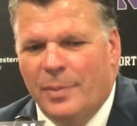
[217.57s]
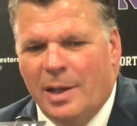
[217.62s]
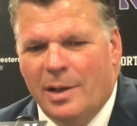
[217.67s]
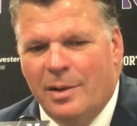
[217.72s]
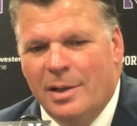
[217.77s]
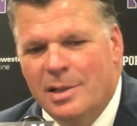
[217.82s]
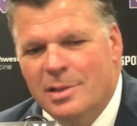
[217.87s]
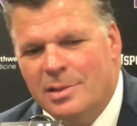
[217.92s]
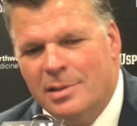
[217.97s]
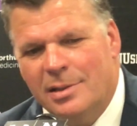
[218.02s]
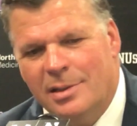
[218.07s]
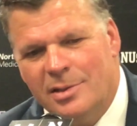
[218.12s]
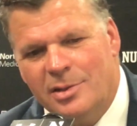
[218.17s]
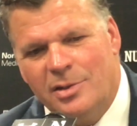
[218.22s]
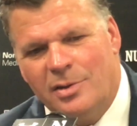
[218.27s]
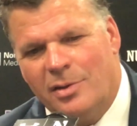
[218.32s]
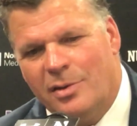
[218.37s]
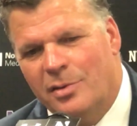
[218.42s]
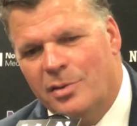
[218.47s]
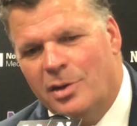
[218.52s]
You know he's in
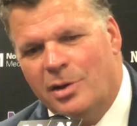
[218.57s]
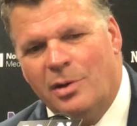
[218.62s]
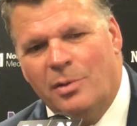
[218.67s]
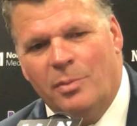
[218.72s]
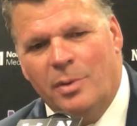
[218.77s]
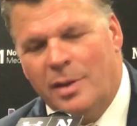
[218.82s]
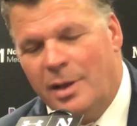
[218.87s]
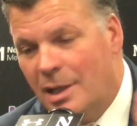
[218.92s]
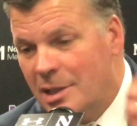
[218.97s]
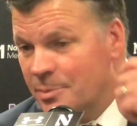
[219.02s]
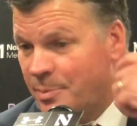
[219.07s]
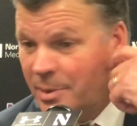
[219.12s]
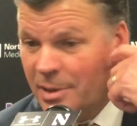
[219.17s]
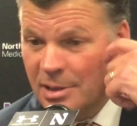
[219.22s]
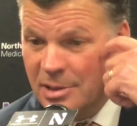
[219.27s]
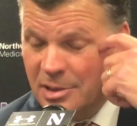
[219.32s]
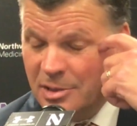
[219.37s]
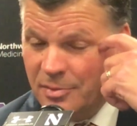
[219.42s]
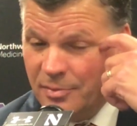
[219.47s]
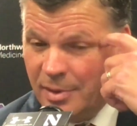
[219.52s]
his third year with us, but
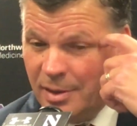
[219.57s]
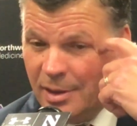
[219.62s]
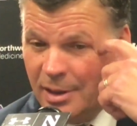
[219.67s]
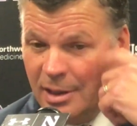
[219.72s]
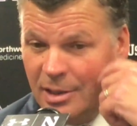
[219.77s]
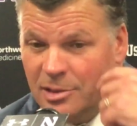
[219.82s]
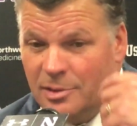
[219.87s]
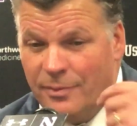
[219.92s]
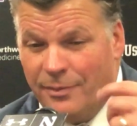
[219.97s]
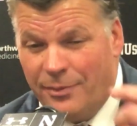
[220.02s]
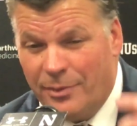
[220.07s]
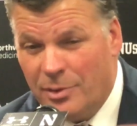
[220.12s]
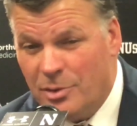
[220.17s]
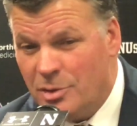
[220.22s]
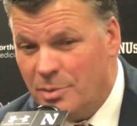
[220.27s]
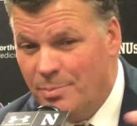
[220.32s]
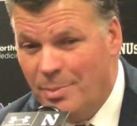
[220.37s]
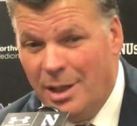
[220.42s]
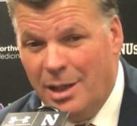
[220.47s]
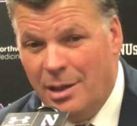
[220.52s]
this is really his
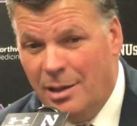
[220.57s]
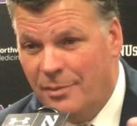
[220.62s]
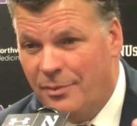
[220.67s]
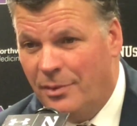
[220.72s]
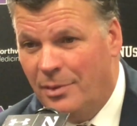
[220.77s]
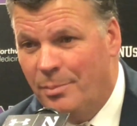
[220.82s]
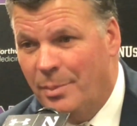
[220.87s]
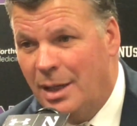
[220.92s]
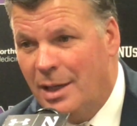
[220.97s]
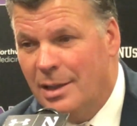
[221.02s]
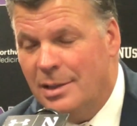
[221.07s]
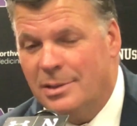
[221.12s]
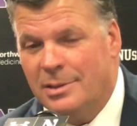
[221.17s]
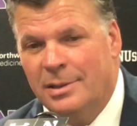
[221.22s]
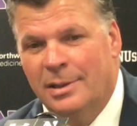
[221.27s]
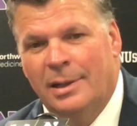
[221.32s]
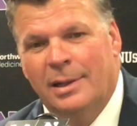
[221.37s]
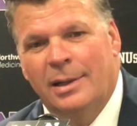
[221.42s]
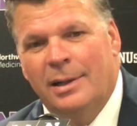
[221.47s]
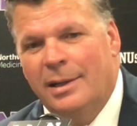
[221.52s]
first meaningful minutes.